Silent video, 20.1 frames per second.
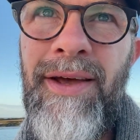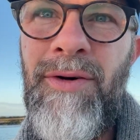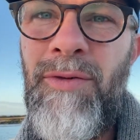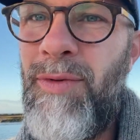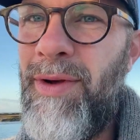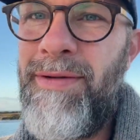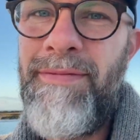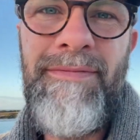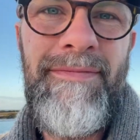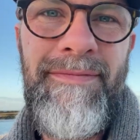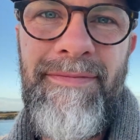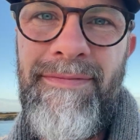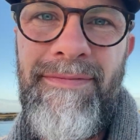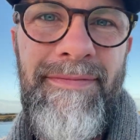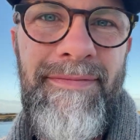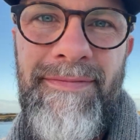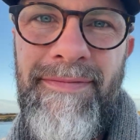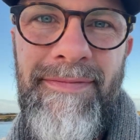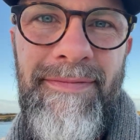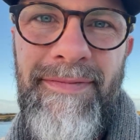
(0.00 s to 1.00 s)
We
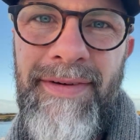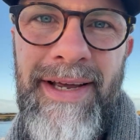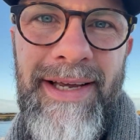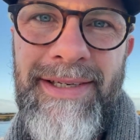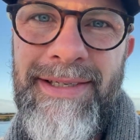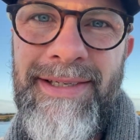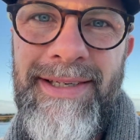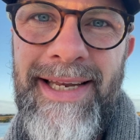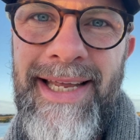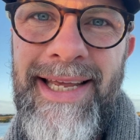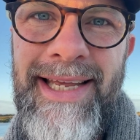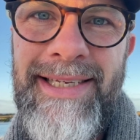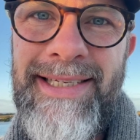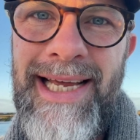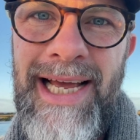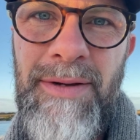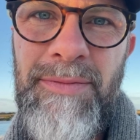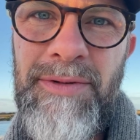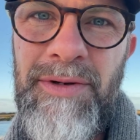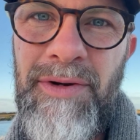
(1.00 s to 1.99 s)
fix leaky
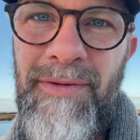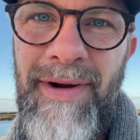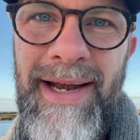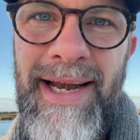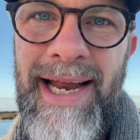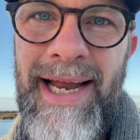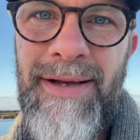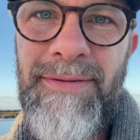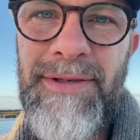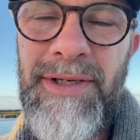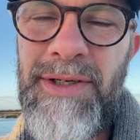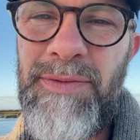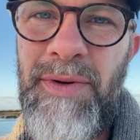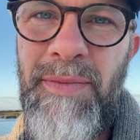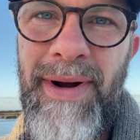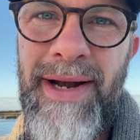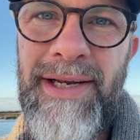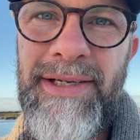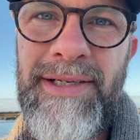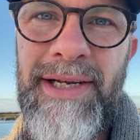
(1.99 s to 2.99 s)
taps, we rent houses, we
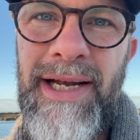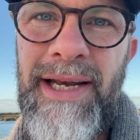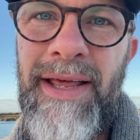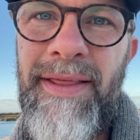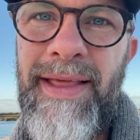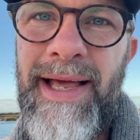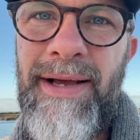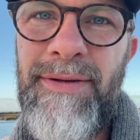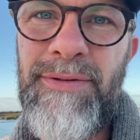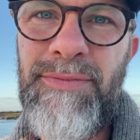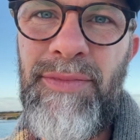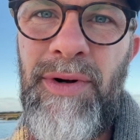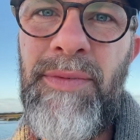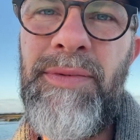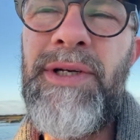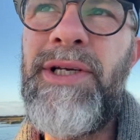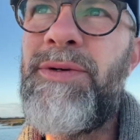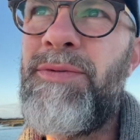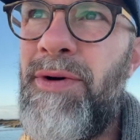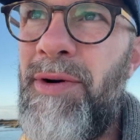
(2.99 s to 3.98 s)
manage nearly 1,000
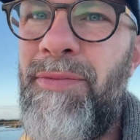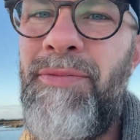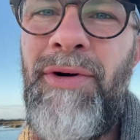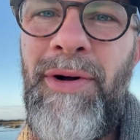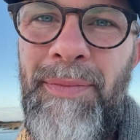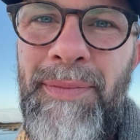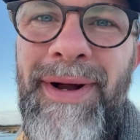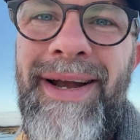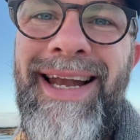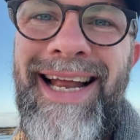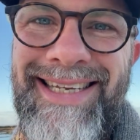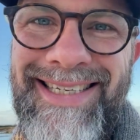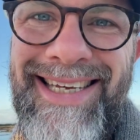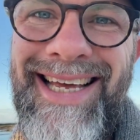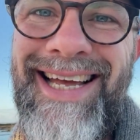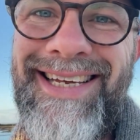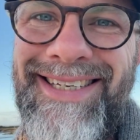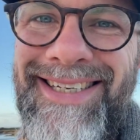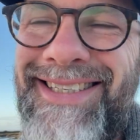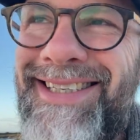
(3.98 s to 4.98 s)
properties. We're a proper letting
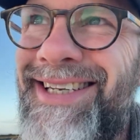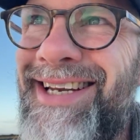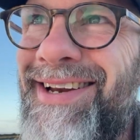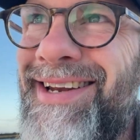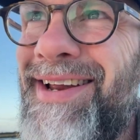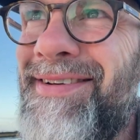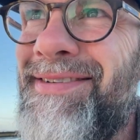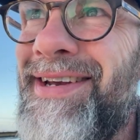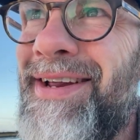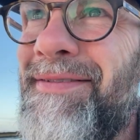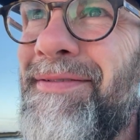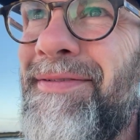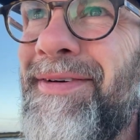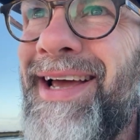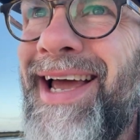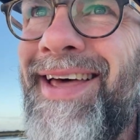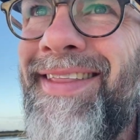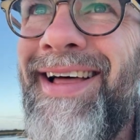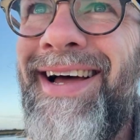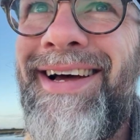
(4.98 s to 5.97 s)
agency. Never
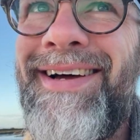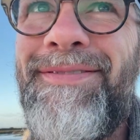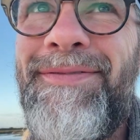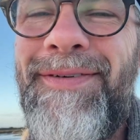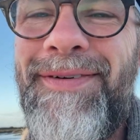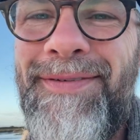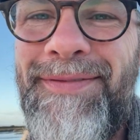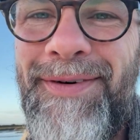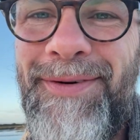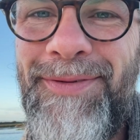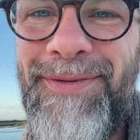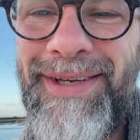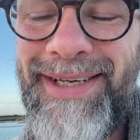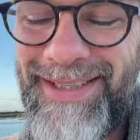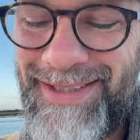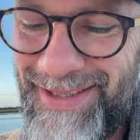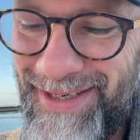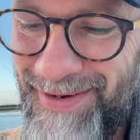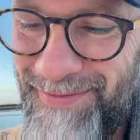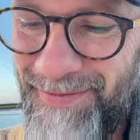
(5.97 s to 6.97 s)
forget that. If we've all
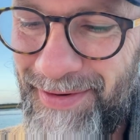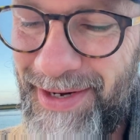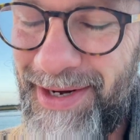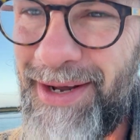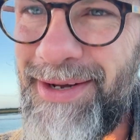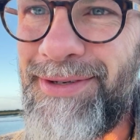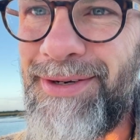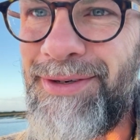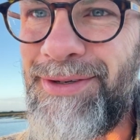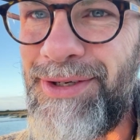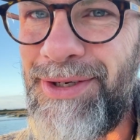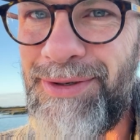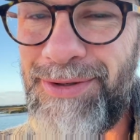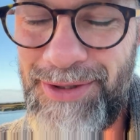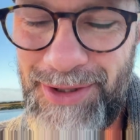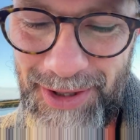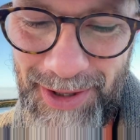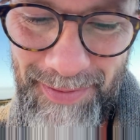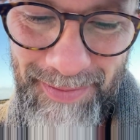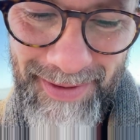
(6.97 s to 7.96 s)
these videos on
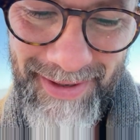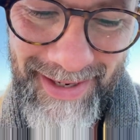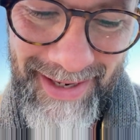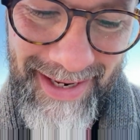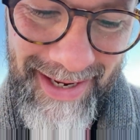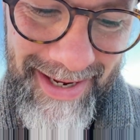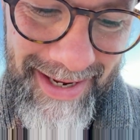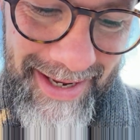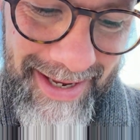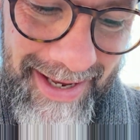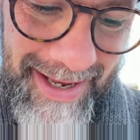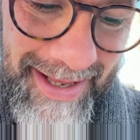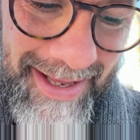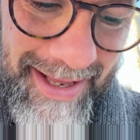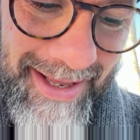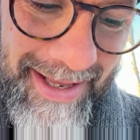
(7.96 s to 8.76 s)
YouTube and the